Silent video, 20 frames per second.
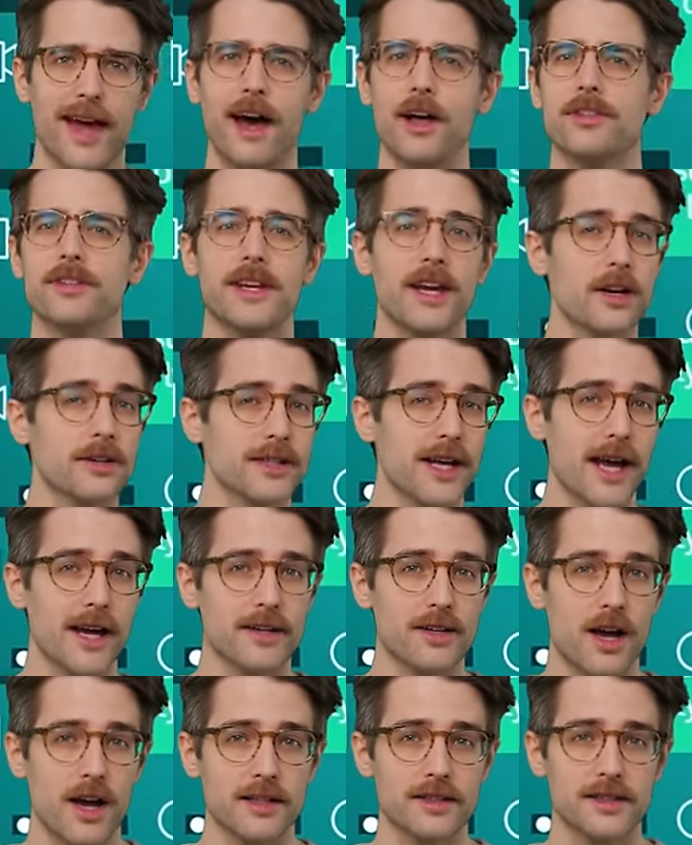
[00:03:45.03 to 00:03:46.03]
healthcare
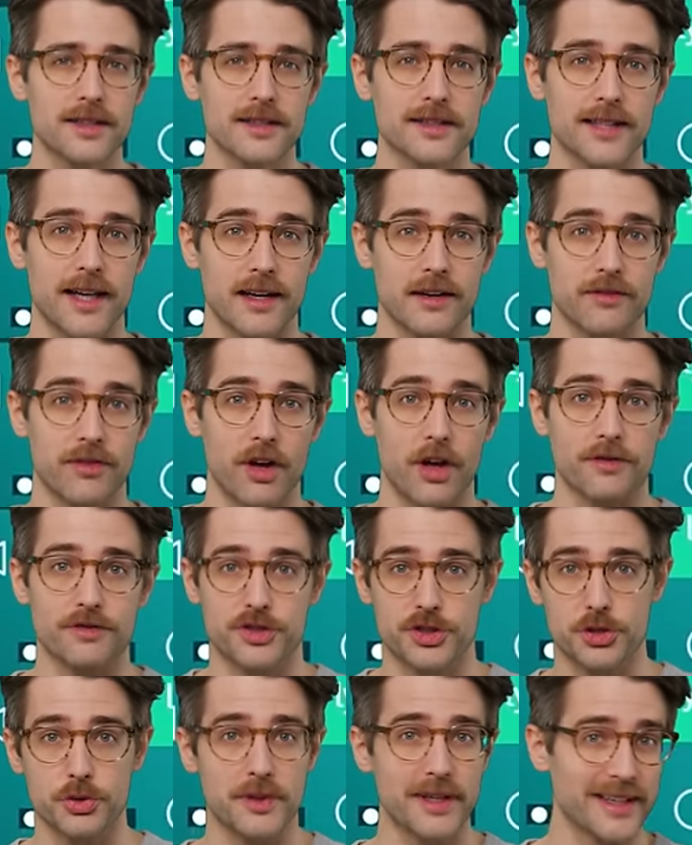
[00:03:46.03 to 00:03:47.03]
diagnostics that involve
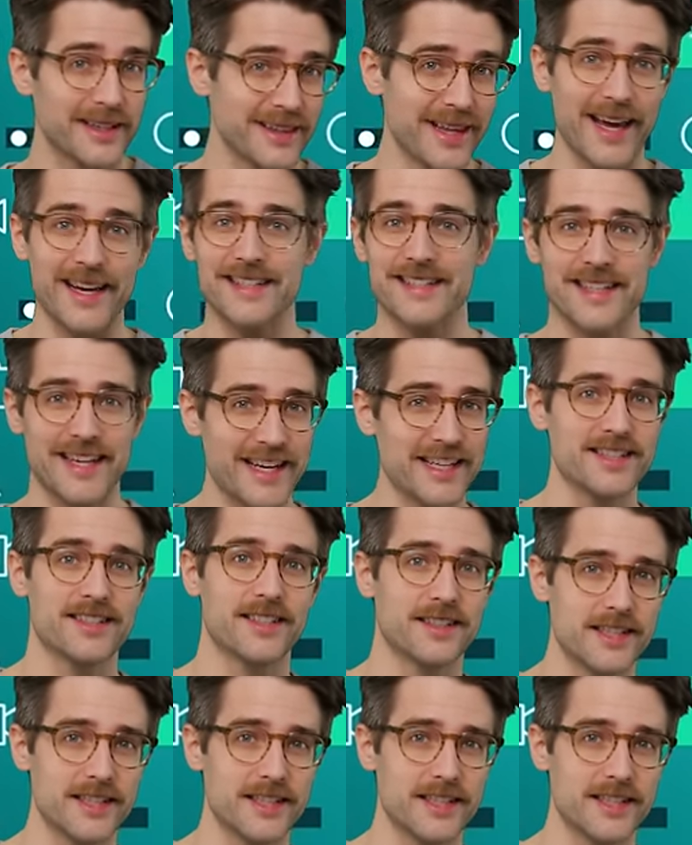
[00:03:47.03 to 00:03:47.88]
shooting light into